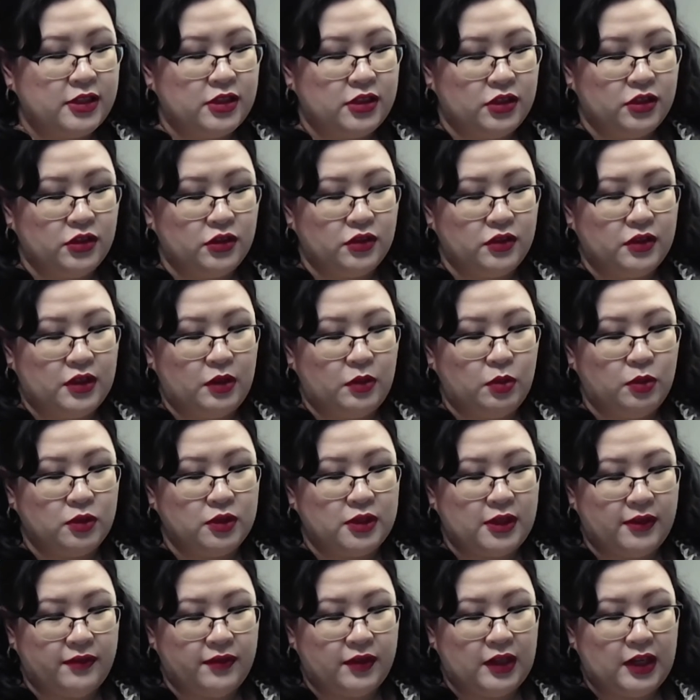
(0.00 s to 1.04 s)
year, they will
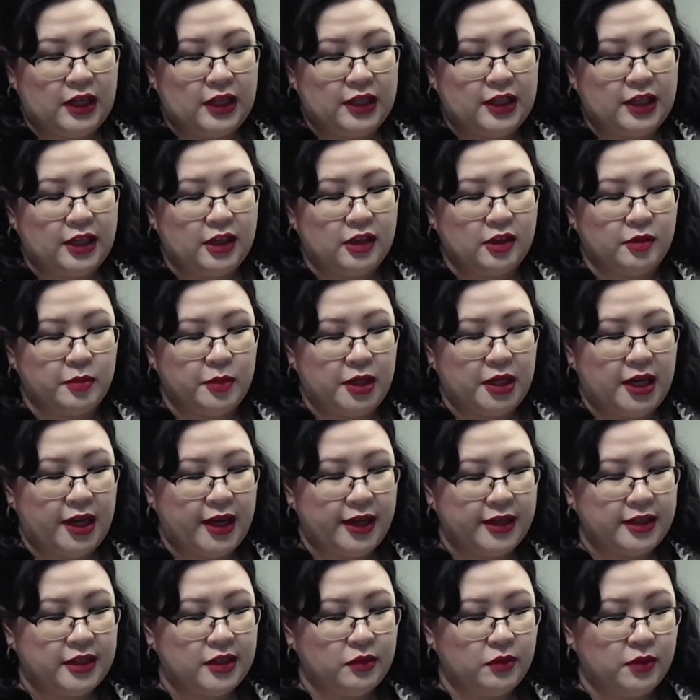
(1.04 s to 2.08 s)
definitely come in
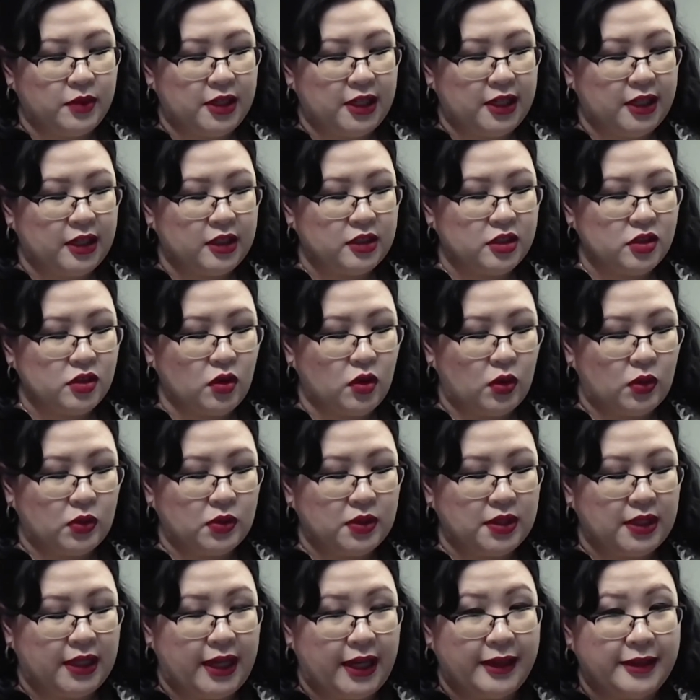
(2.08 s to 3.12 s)
handy when it gets cold
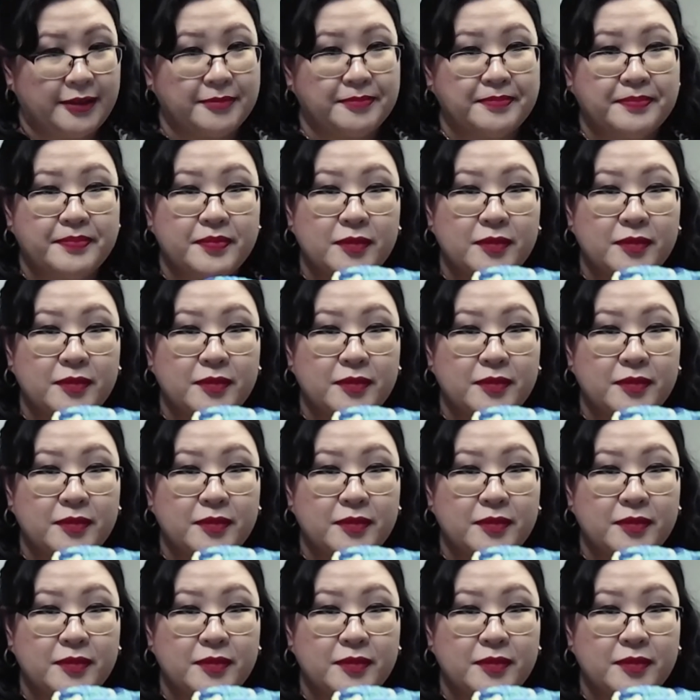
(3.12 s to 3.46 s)
again.